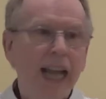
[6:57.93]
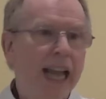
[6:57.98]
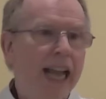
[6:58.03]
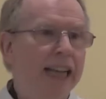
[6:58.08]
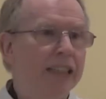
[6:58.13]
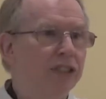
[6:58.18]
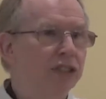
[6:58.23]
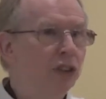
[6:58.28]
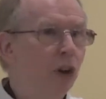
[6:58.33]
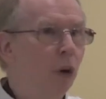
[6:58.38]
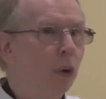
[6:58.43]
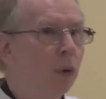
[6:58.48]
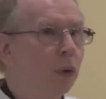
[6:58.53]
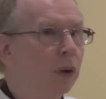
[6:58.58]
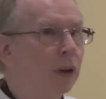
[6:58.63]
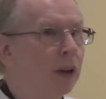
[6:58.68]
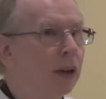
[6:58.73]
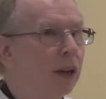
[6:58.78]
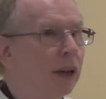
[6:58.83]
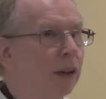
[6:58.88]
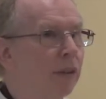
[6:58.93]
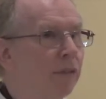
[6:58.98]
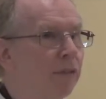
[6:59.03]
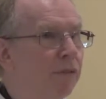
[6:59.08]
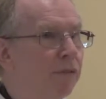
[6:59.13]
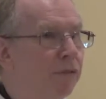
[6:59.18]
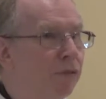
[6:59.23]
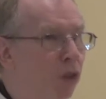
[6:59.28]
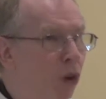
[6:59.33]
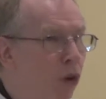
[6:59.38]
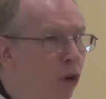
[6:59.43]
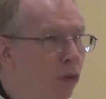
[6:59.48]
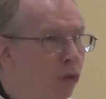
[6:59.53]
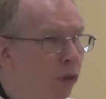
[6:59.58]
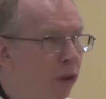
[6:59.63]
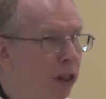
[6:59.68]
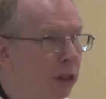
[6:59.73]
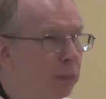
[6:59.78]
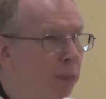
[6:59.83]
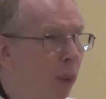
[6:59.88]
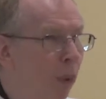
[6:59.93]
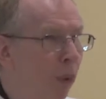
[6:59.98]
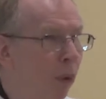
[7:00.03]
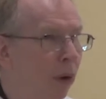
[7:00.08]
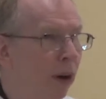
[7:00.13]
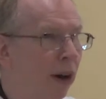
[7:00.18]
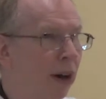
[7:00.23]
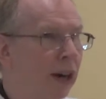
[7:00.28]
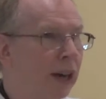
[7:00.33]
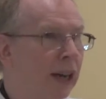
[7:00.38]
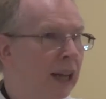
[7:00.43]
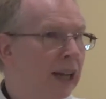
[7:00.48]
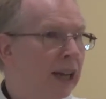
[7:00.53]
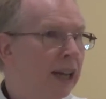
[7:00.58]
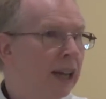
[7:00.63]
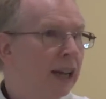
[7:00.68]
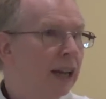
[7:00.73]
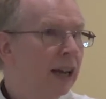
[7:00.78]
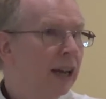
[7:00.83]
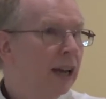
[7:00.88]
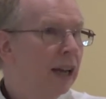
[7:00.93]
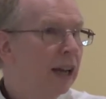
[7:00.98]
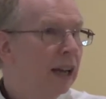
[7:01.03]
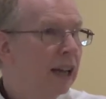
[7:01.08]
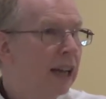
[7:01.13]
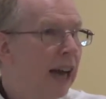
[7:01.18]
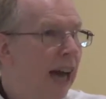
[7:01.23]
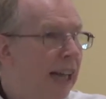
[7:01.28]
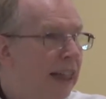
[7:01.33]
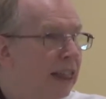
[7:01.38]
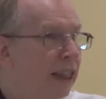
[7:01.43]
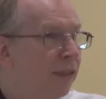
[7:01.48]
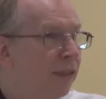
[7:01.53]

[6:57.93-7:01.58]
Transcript: And so, Food for the Poor got the